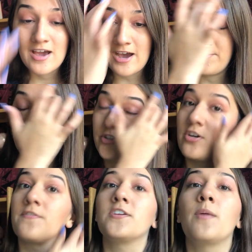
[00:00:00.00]
I'm not sure
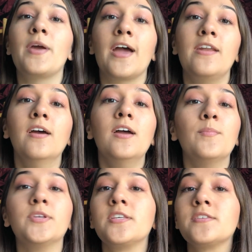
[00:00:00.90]
off the top of my head,
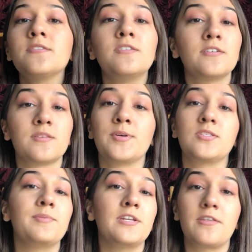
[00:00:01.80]
but this is not
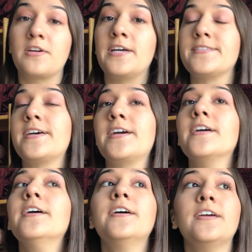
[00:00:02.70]
supposed to be another
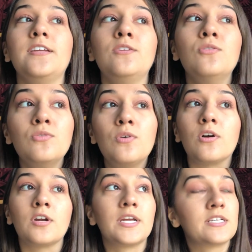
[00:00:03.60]
essay. You
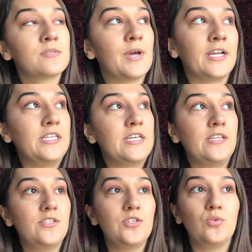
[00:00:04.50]
aren't
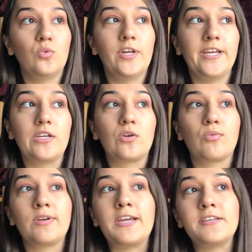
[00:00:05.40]
expected to like
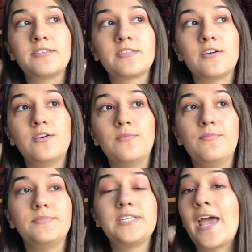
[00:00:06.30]
create
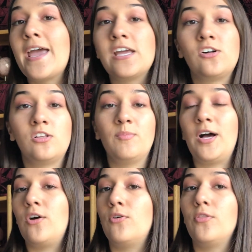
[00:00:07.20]
some tale
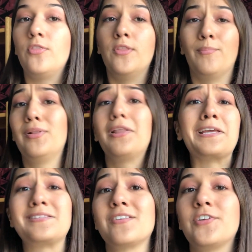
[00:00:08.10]
about the
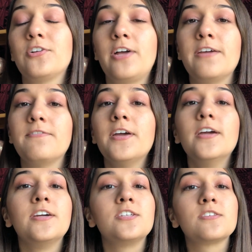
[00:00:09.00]
plights of your life.
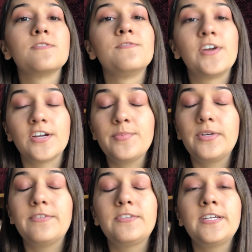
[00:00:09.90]
Just very
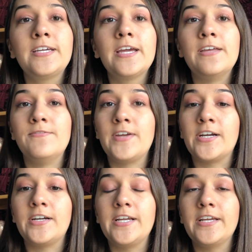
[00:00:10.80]
briefly and
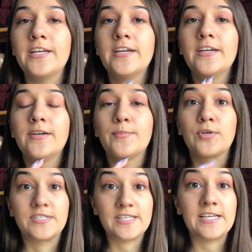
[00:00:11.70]
very
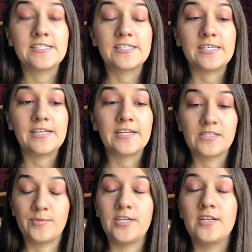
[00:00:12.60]
precisely
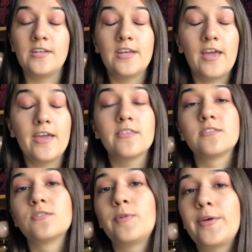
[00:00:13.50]
explain, hey,
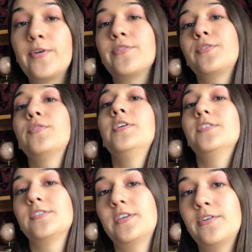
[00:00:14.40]
this is what I went through and
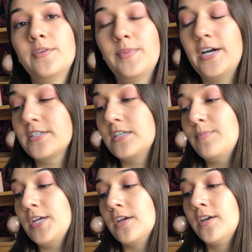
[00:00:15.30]
this is how it impacted
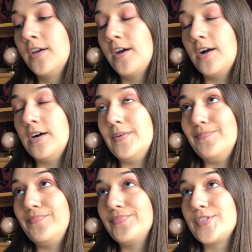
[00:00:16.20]
me.
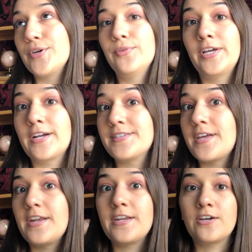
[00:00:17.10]
So like I
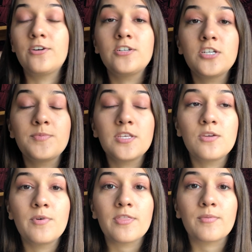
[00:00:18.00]
said, any hardships that
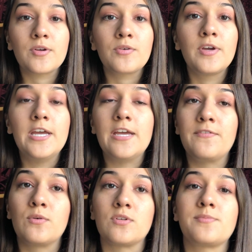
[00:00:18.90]
you went through, if
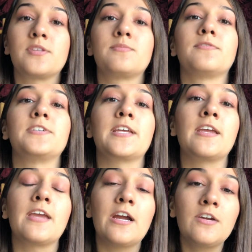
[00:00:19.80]
you were responsible for
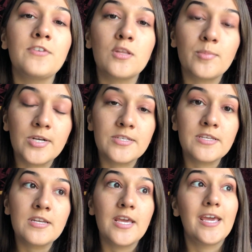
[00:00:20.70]
taking care of another
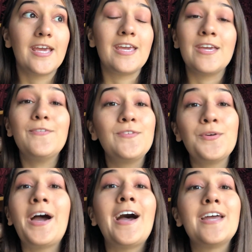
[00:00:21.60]
person, if
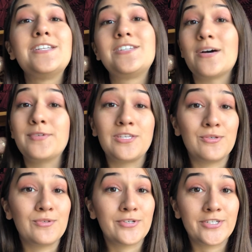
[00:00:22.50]
you had
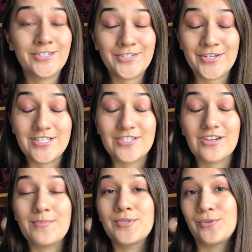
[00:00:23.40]
W's on your
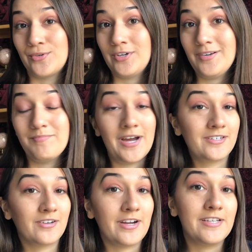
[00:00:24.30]
transcripts or
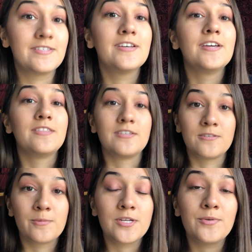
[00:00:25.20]
bad grades, this
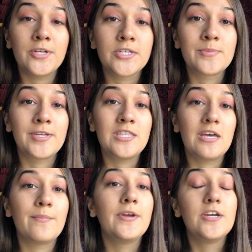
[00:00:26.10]
is where you want to explain
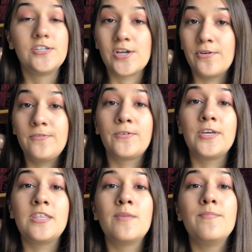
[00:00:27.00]
them. Don't
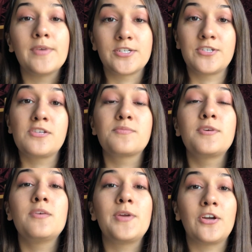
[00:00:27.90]
avoid them. Make sure you
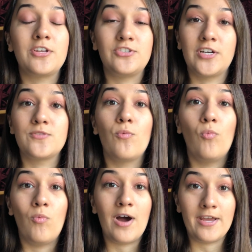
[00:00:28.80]
explain them here and address
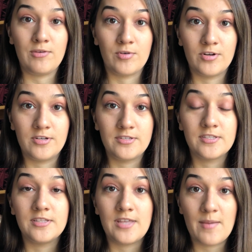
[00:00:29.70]
why you earned
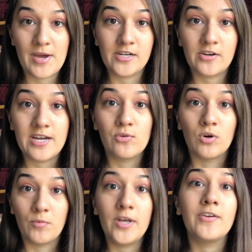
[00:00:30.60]
that bad grade
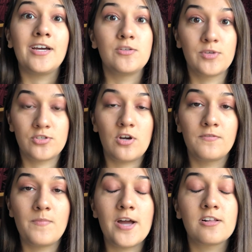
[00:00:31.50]
or why you had to withdraw
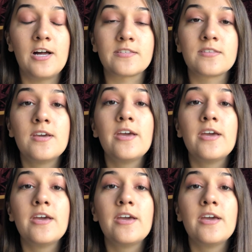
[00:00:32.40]
from that class.